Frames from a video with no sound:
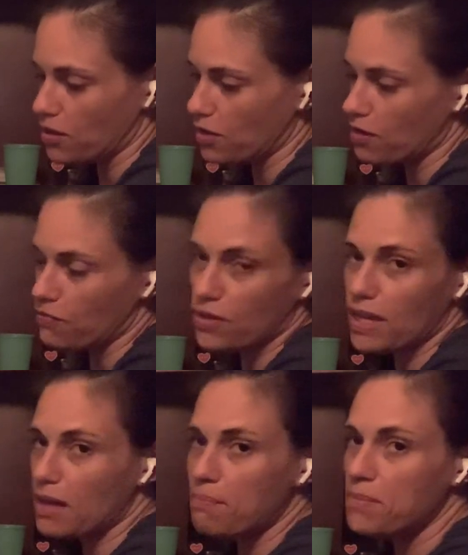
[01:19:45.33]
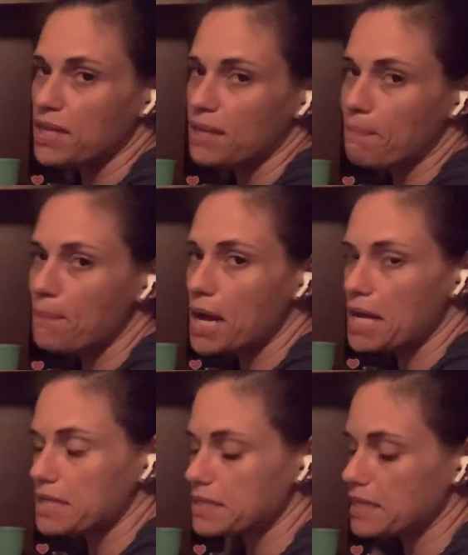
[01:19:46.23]
You're going to feel like $1 million.
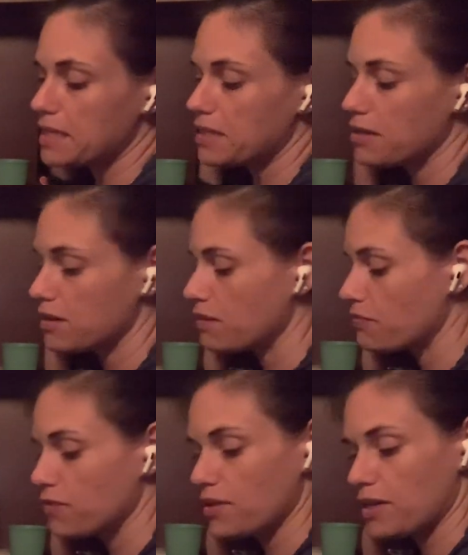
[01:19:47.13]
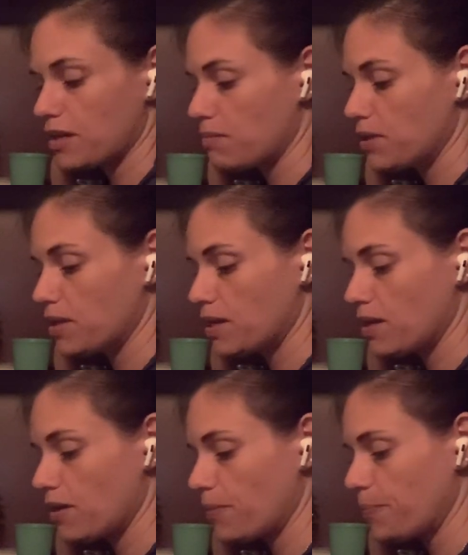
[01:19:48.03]
Like you're going to feel like a
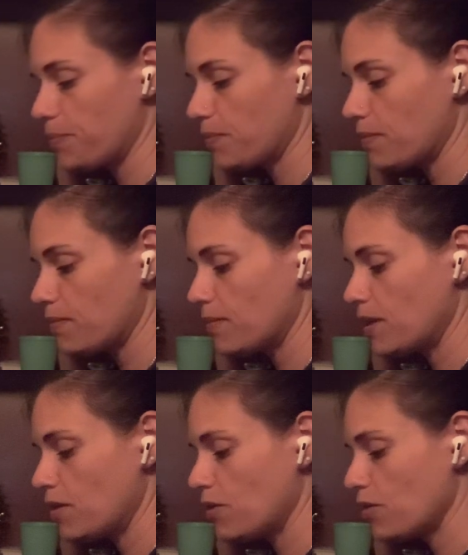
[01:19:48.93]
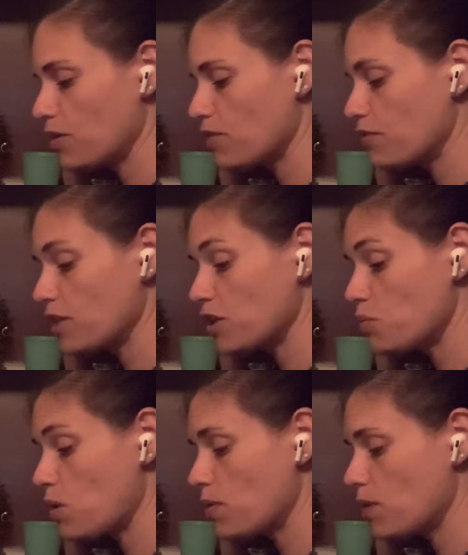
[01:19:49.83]
millionaire. You're going to feel like you
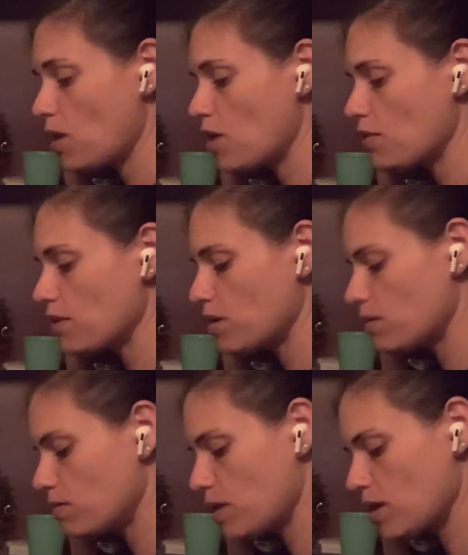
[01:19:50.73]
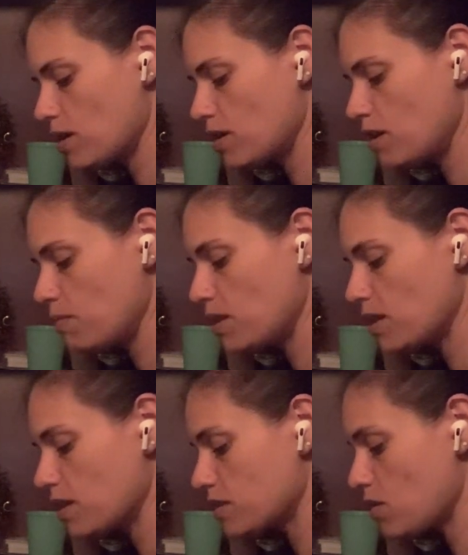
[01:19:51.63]
won the lottery. Like, you know what I mean?
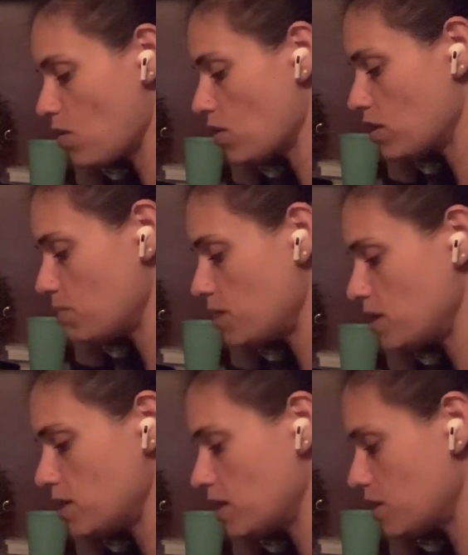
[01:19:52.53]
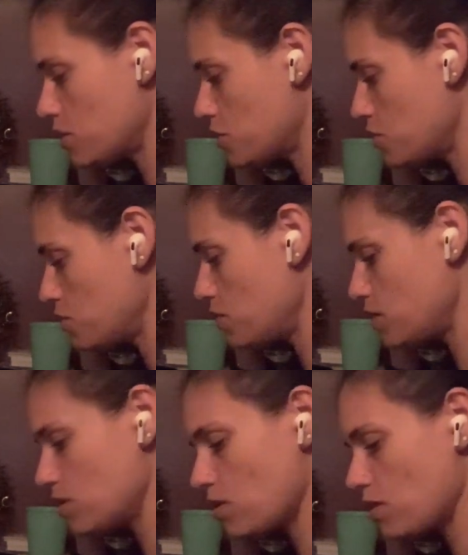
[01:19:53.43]
Like it's all going to be true.
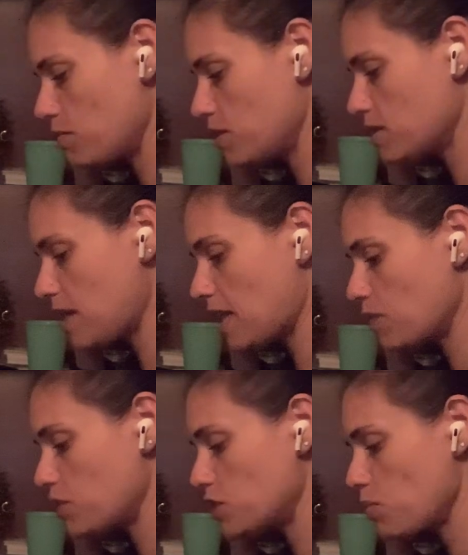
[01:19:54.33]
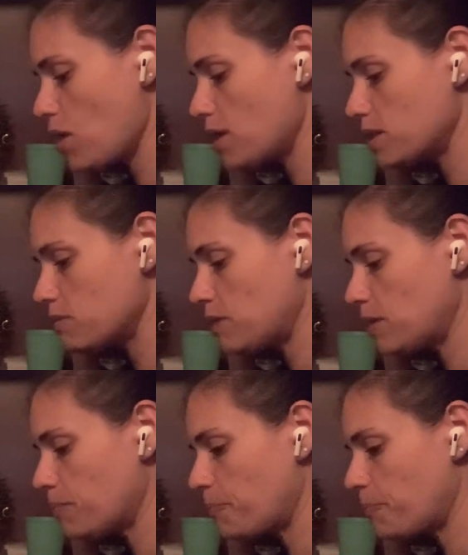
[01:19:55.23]
It's all going to be exactly what you want it to be.